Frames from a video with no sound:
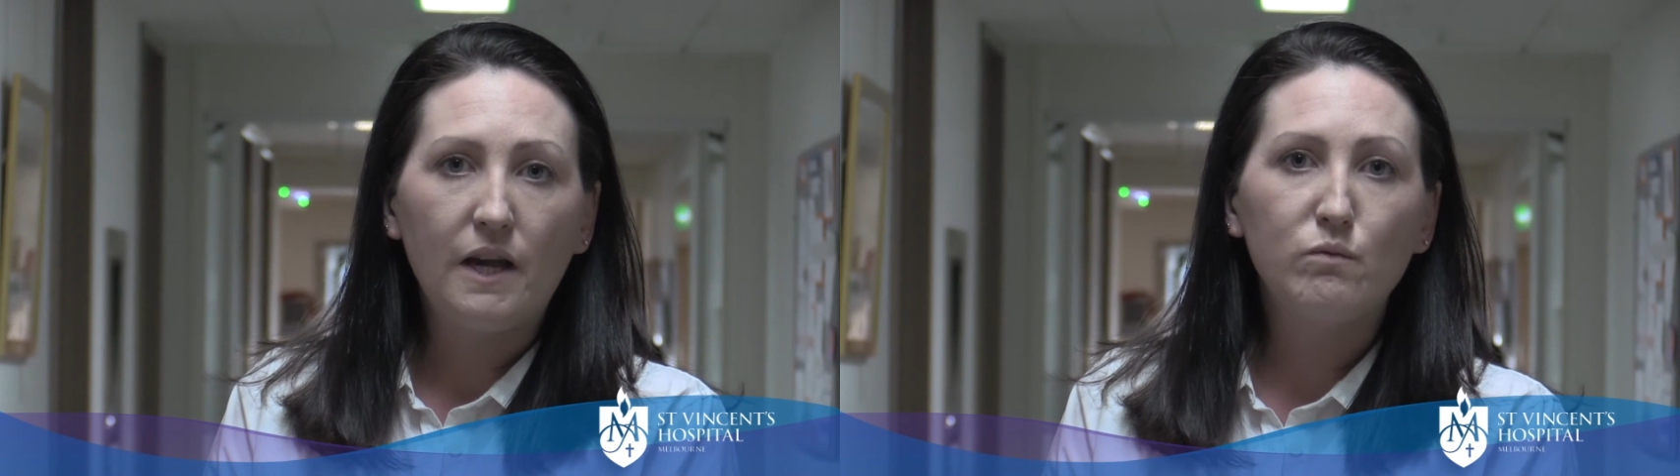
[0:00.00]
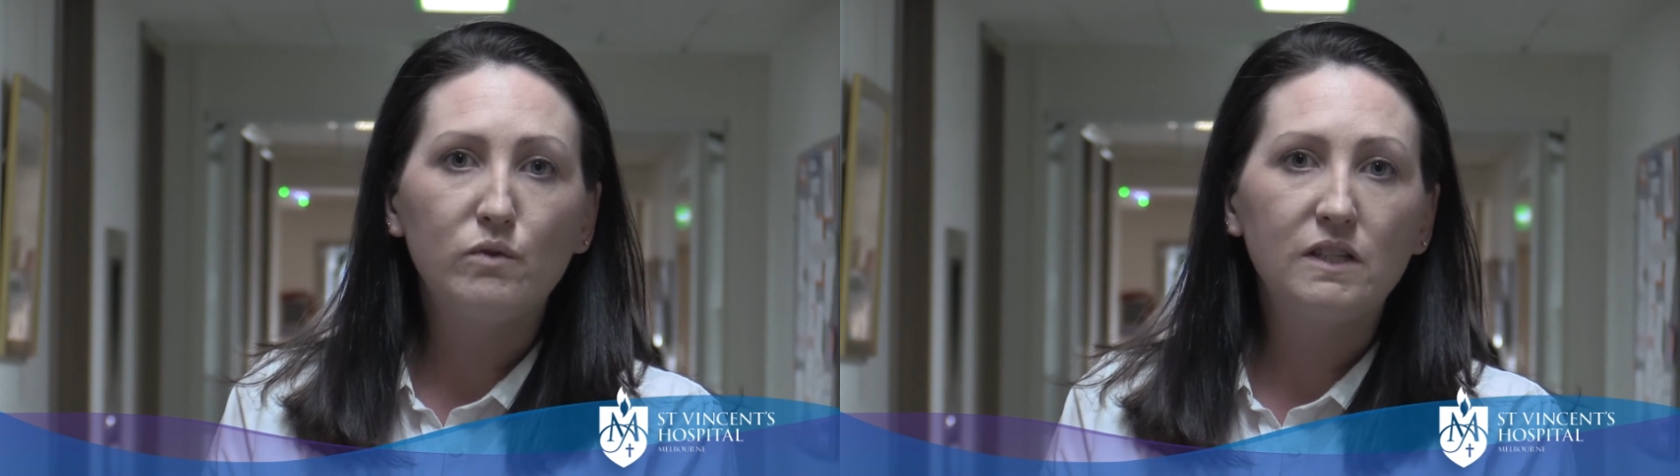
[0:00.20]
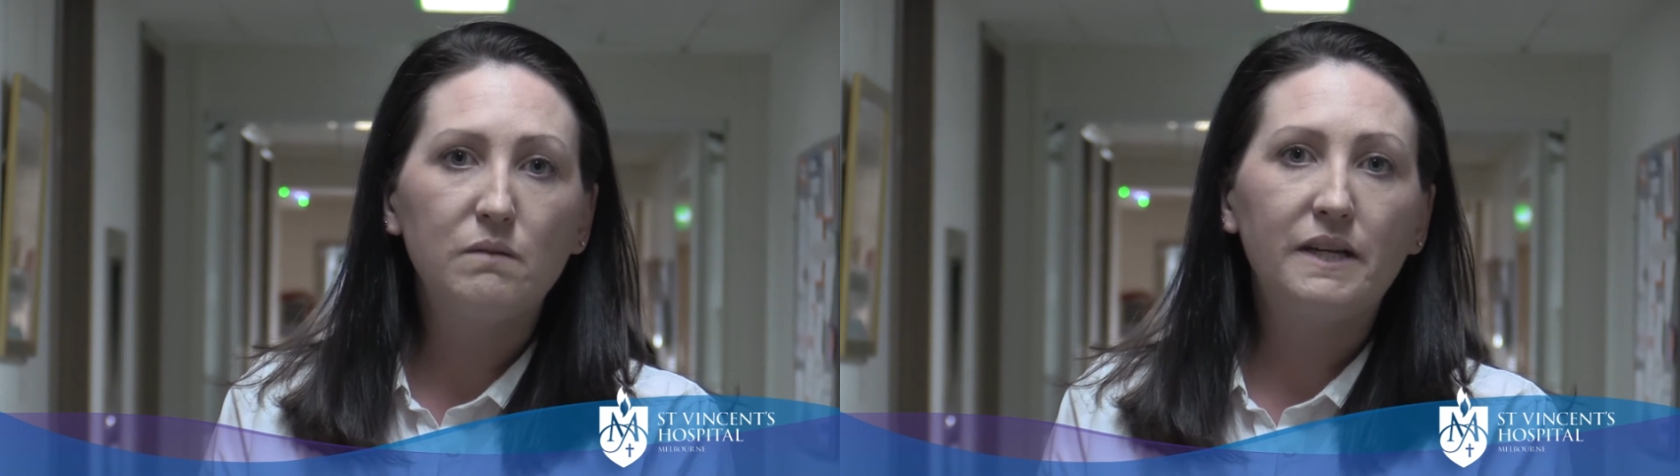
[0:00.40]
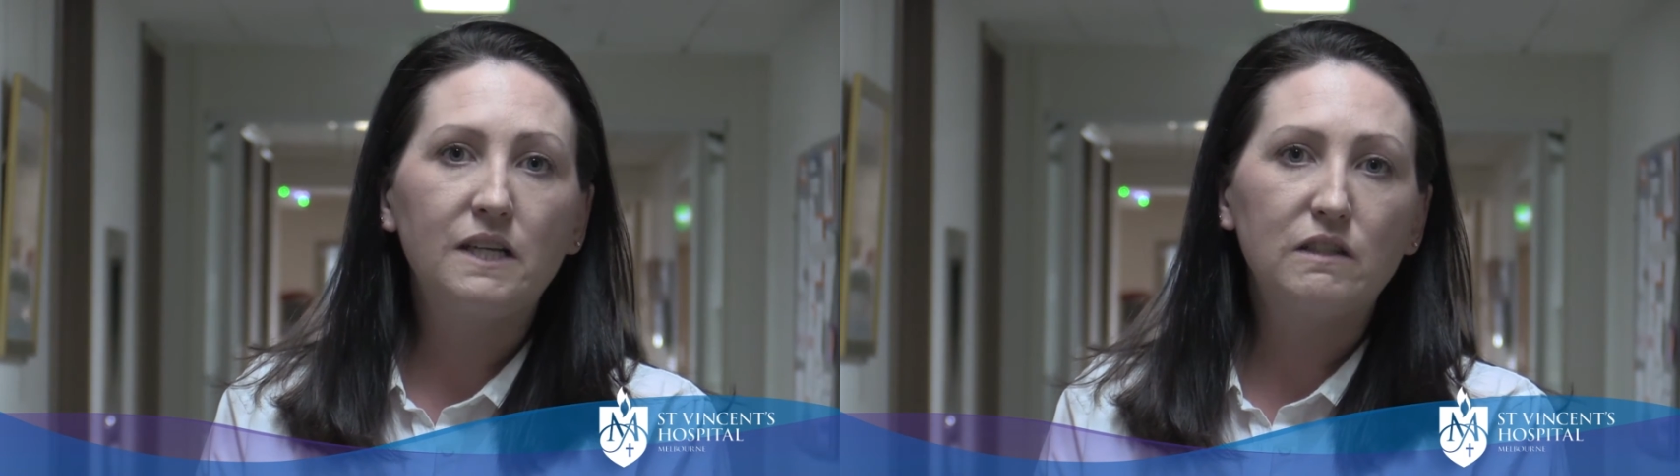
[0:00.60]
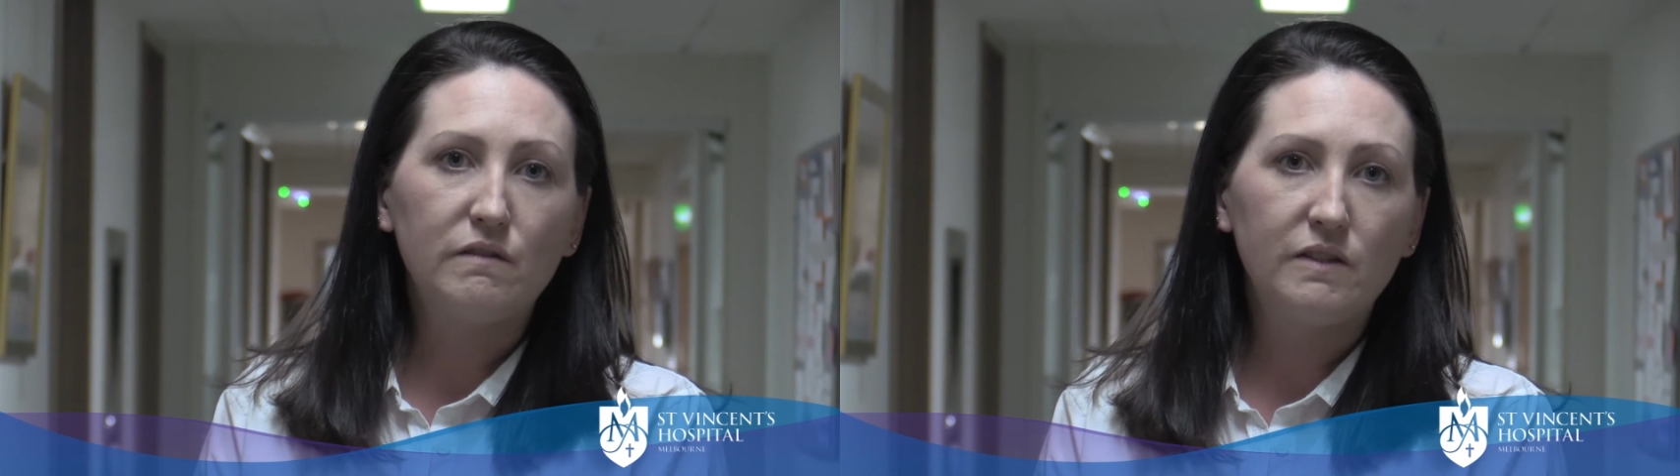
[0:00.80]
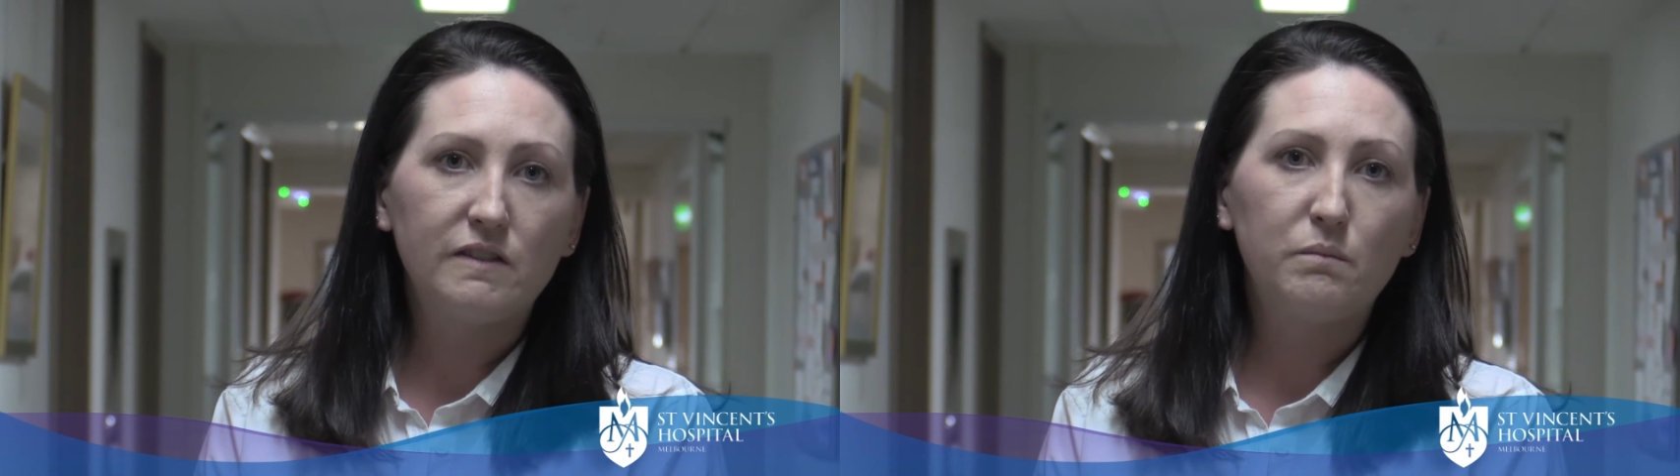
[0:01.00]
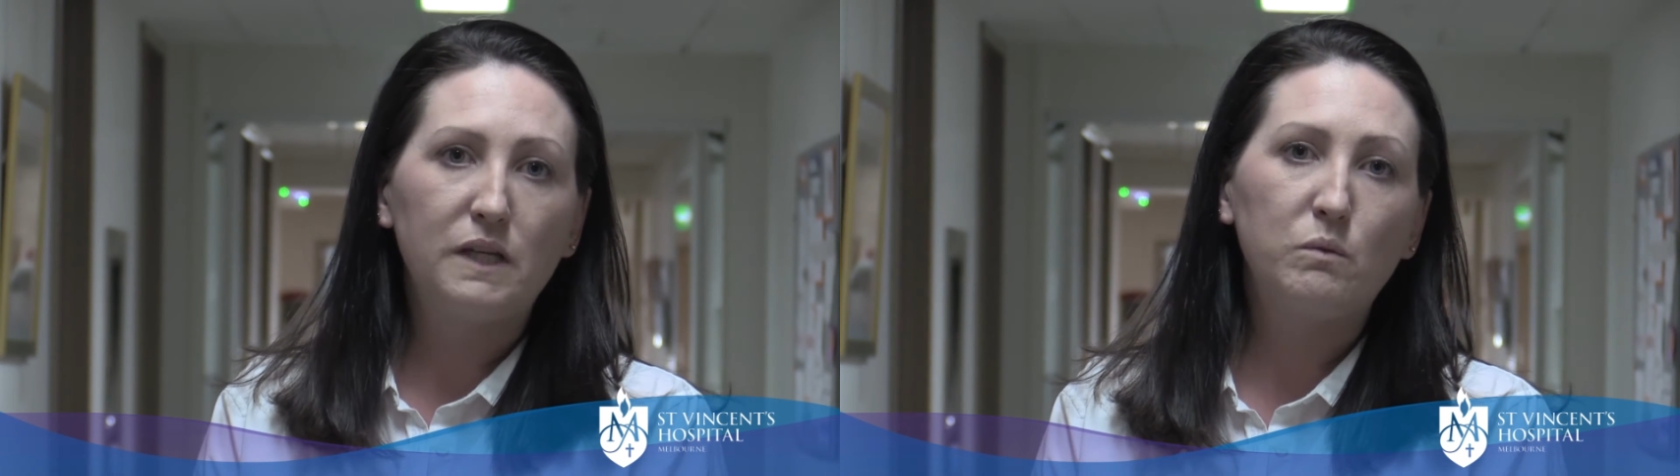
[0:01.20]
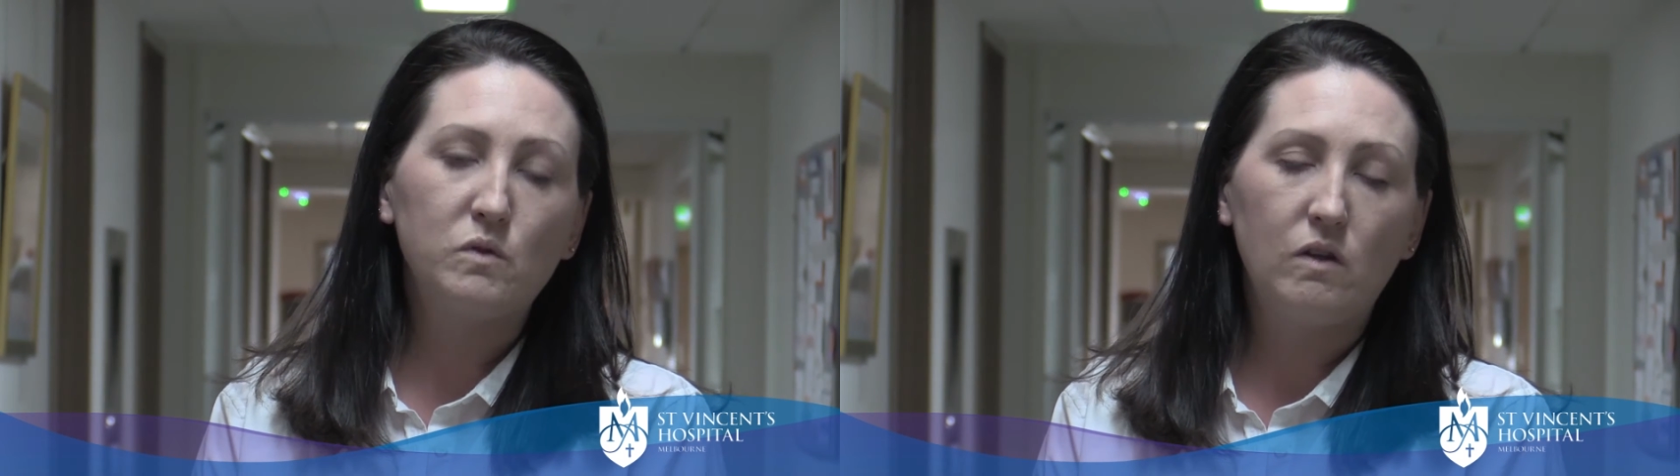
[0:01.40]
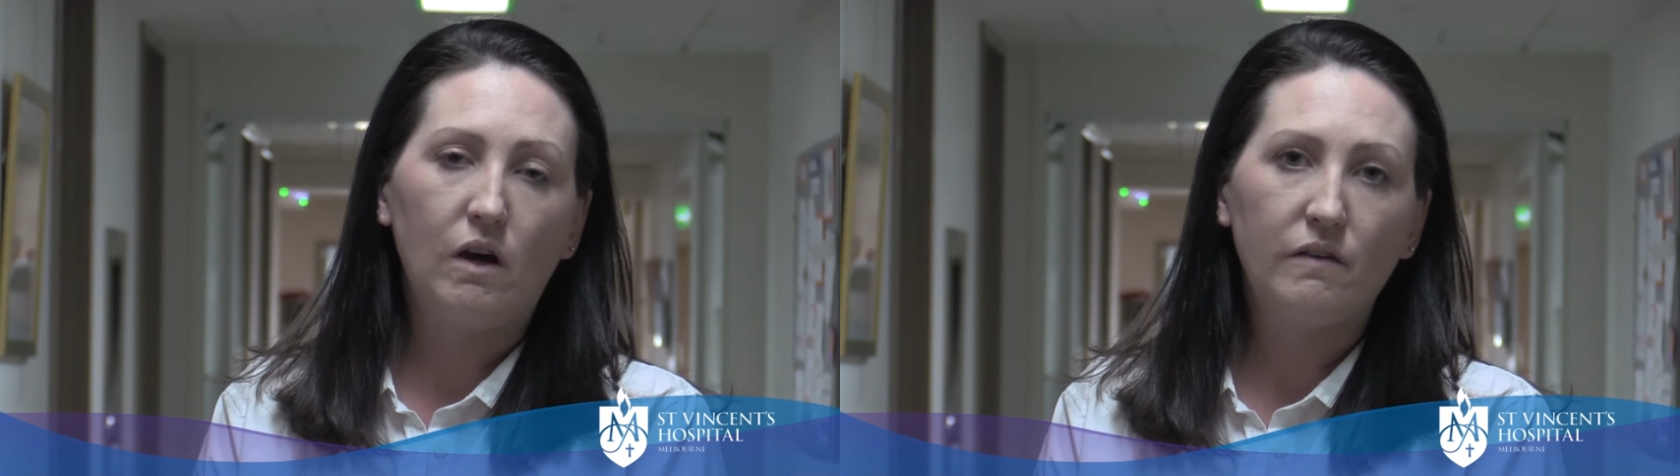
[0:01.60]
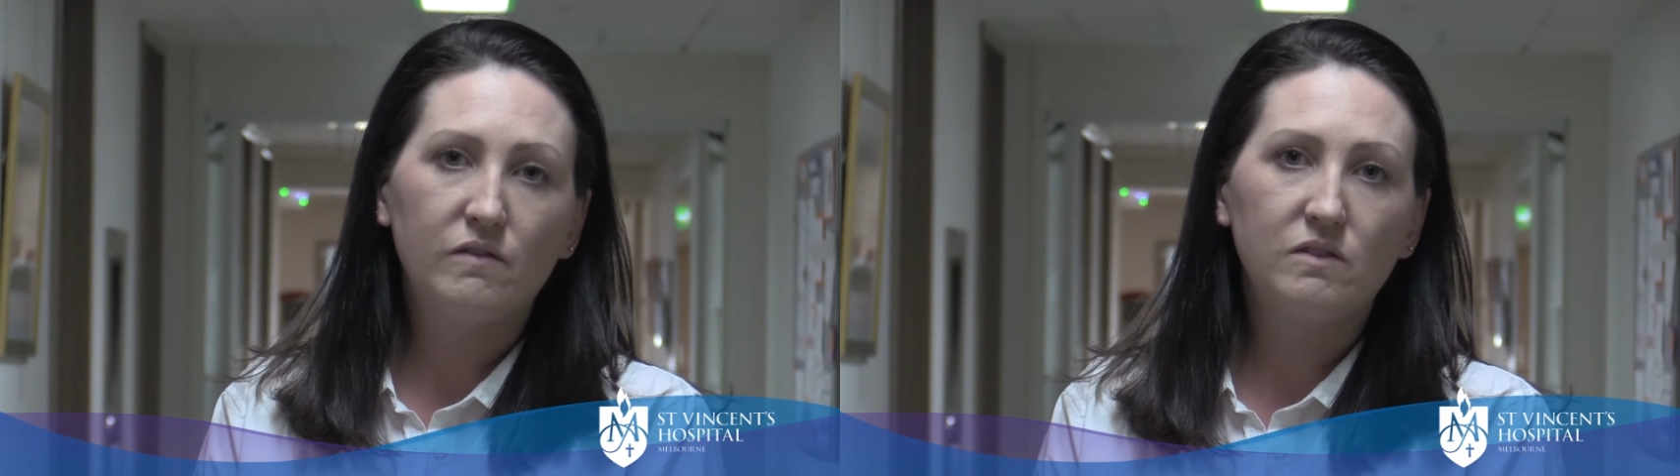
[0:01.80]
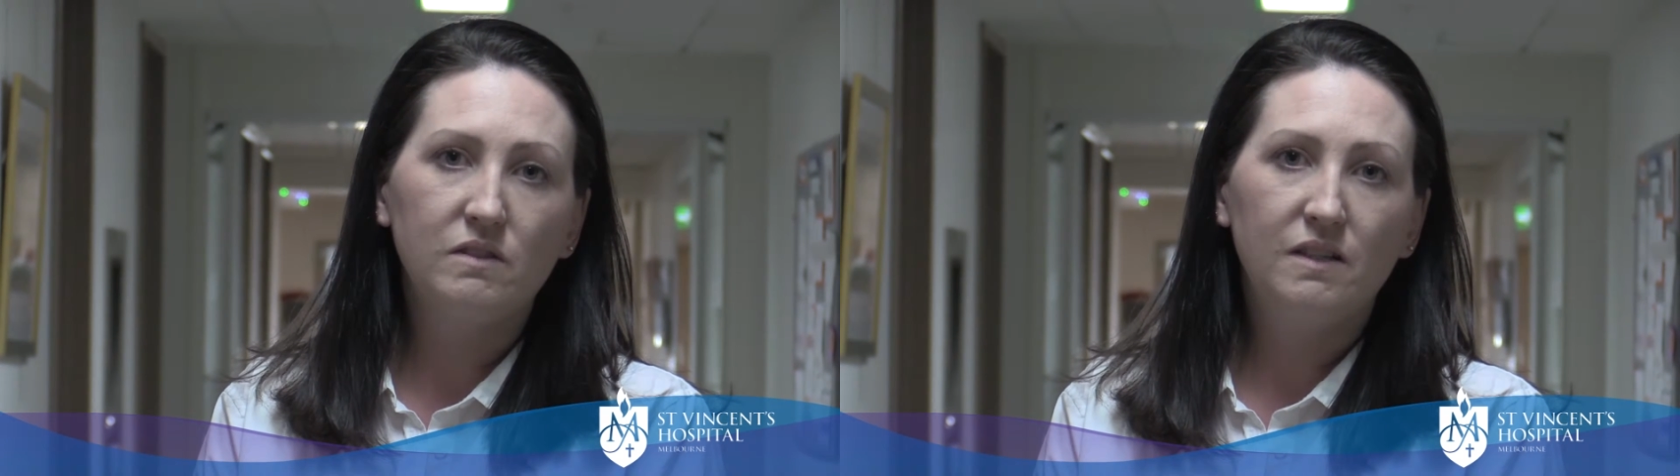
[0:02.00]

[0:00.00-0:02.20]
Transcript: and really make a difference in people's lives.